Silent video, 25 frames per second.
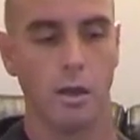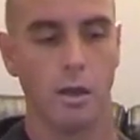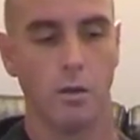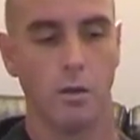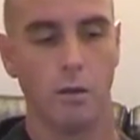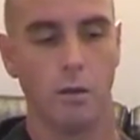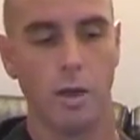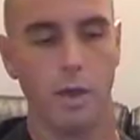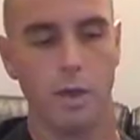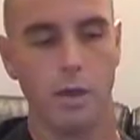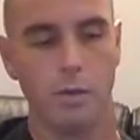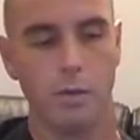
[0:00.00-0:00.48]

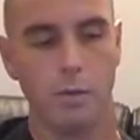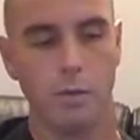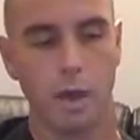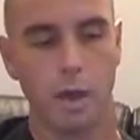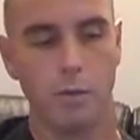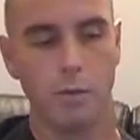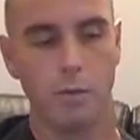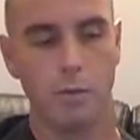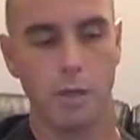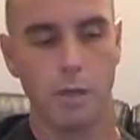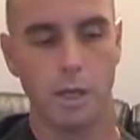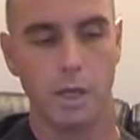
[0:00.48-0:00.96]
where you
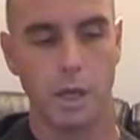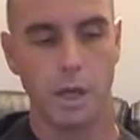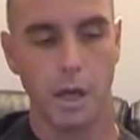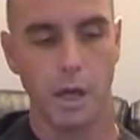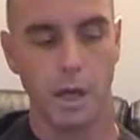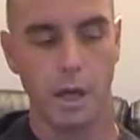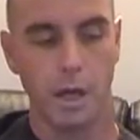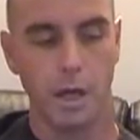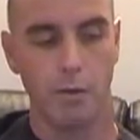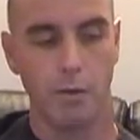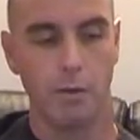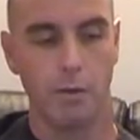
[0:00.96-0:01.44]
might be
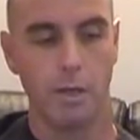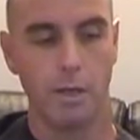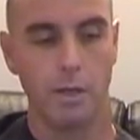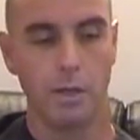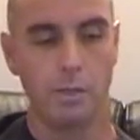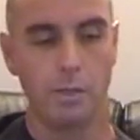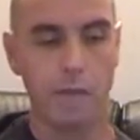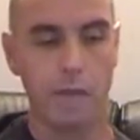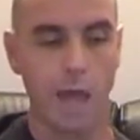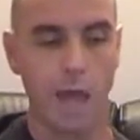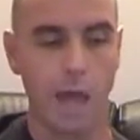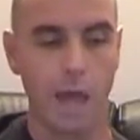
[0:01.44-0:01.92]
where you'd
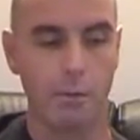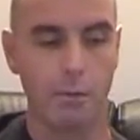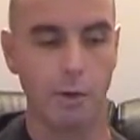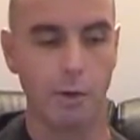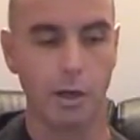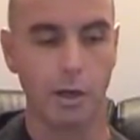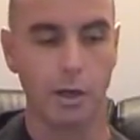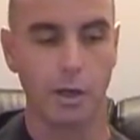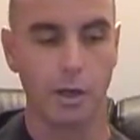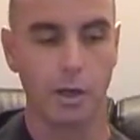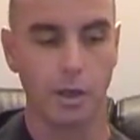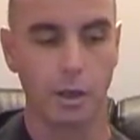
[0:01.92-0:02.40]
be
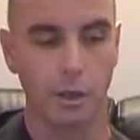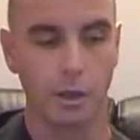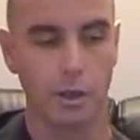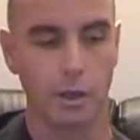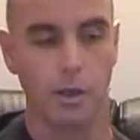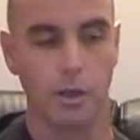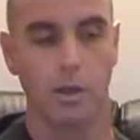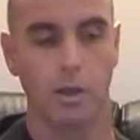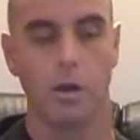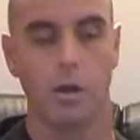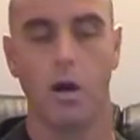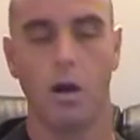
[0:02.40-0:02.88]
hammering
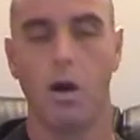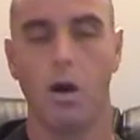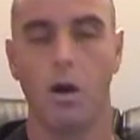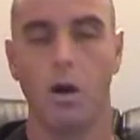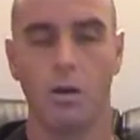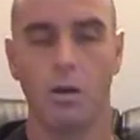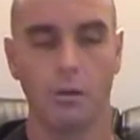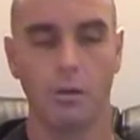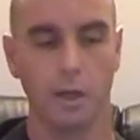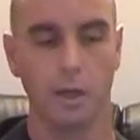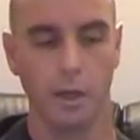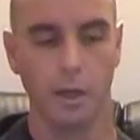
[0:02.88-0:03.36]

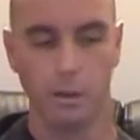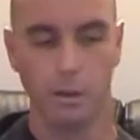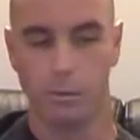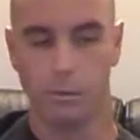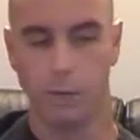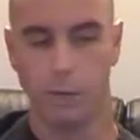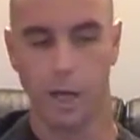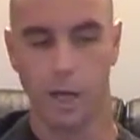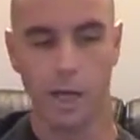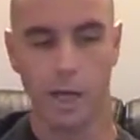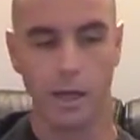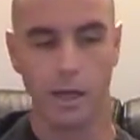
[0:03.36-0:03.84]
on,
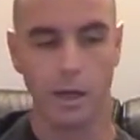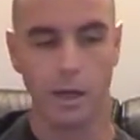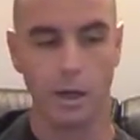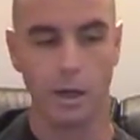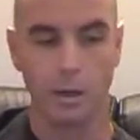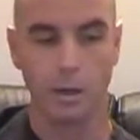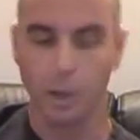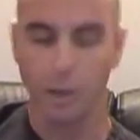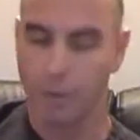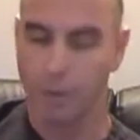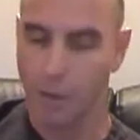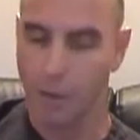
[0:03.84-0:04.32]
playing a
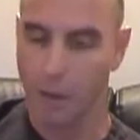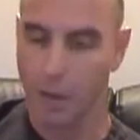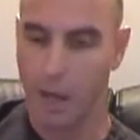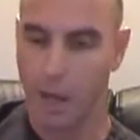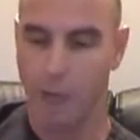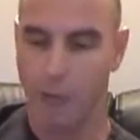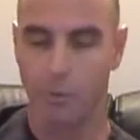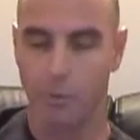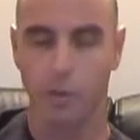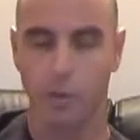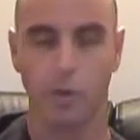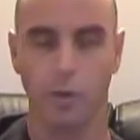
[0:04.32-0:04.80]
note and then
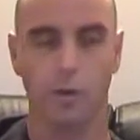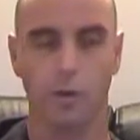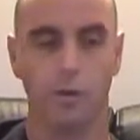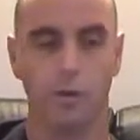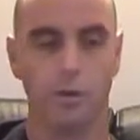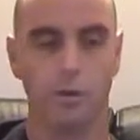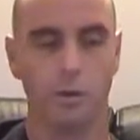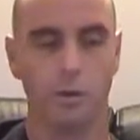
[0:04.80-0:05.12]
hammering on.